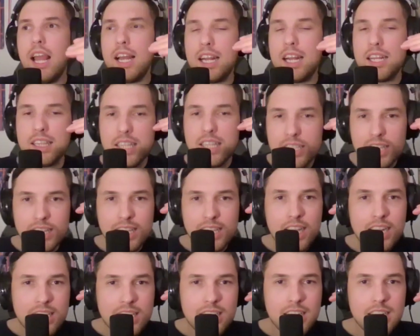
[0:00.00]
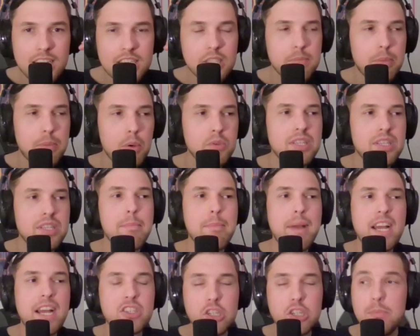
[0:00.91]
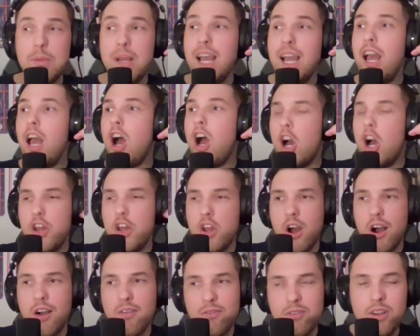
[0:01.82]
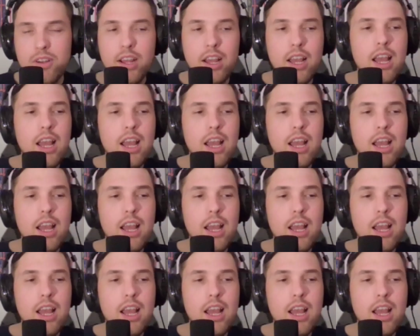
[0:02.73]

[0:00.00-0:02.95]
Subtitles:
and I think that they didn't expose that matchup enough.